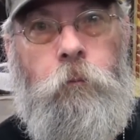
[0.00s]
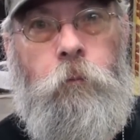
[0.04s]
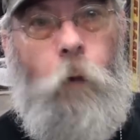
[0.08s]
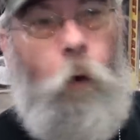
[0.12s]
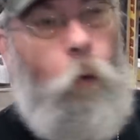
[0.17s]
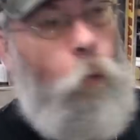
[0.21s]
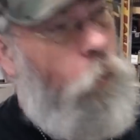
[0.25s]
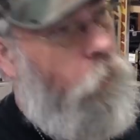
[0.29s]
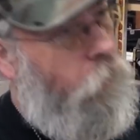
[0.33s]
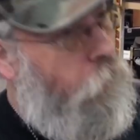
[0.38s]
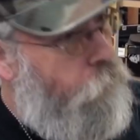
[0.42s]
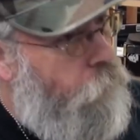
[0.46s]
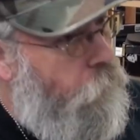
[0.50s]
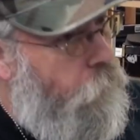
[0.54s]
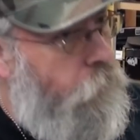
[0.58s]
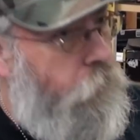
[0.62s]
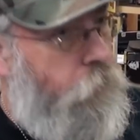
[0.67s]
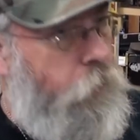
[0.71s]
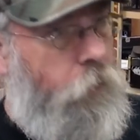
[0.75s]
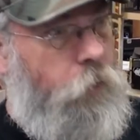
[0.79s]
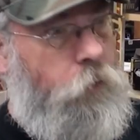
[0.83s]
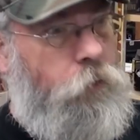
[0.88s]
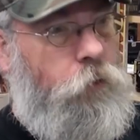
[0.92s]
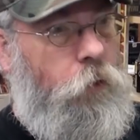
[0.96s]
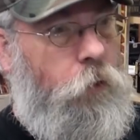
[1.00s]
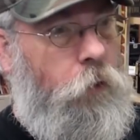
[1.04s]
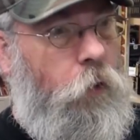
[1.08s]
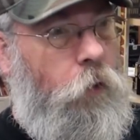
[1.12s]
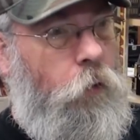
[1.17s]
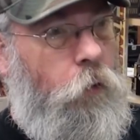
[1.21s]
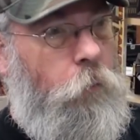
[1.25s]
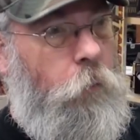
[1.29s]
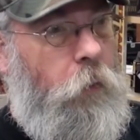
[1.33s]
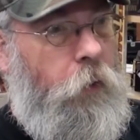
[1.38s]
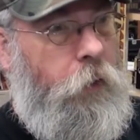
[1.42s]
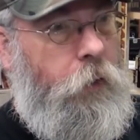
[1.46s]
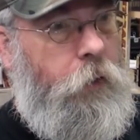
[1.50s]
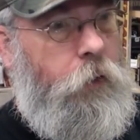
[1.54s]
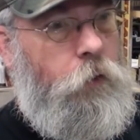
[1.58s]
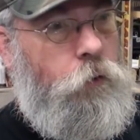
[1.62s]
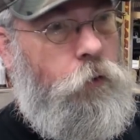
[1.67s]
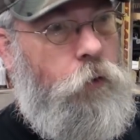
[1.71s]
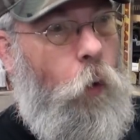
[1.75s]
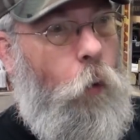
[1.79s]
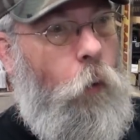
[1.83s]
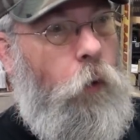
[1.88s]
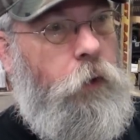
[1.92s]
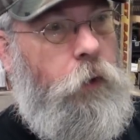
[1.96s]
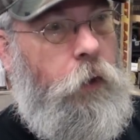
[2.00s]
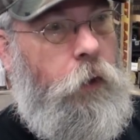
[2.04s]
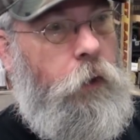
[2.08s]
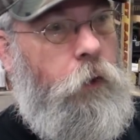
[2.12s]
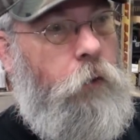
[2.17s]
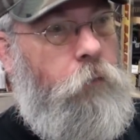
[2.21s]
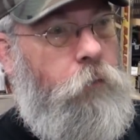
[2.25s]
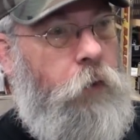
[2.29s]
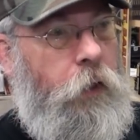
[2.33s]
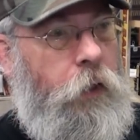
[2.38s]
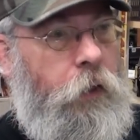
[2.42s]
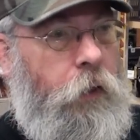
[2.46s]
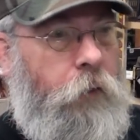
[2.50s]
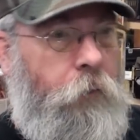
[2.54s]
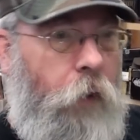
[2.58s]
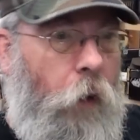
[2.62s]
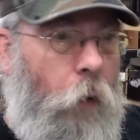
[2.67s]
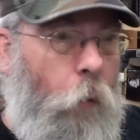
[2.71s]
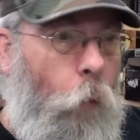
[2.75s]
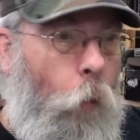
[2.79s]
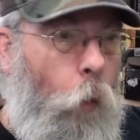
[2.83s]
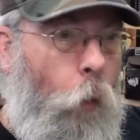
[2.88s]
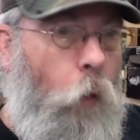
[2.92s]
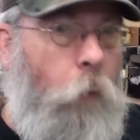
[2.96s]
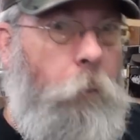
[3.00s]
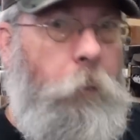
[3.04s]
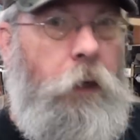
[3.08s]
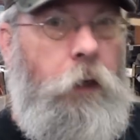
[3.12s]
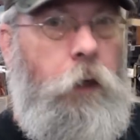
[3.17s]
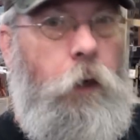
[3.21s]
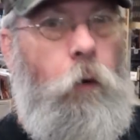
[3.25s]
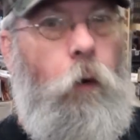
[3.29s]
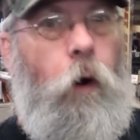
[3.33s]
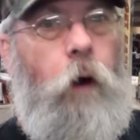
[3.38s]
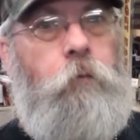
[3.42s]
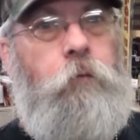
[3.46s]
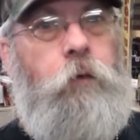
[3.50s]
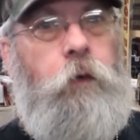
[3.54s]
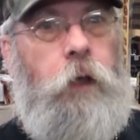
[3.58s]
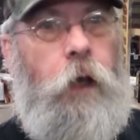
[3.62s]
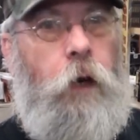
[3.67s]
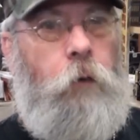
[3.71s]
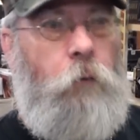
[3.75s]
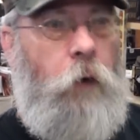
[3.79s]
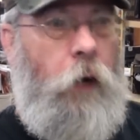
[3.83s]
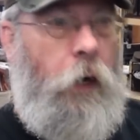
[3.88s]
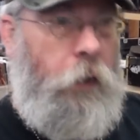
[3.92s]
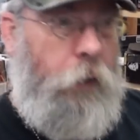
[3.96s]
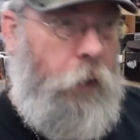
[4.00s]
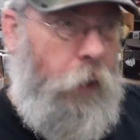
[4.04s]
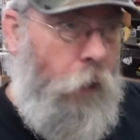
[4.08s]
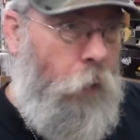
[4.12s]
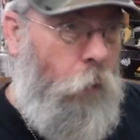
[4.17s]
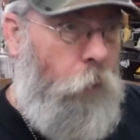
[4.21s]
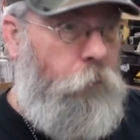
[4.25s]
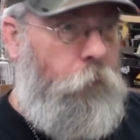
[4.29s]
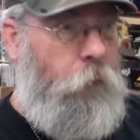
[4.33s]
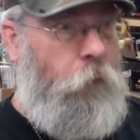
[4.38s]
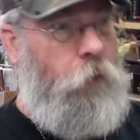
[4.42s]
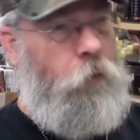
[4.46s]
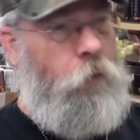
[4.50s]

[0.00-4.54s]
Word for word: or whatever he needs to do. But he is going to intervene, and they're warming you up for that right now on the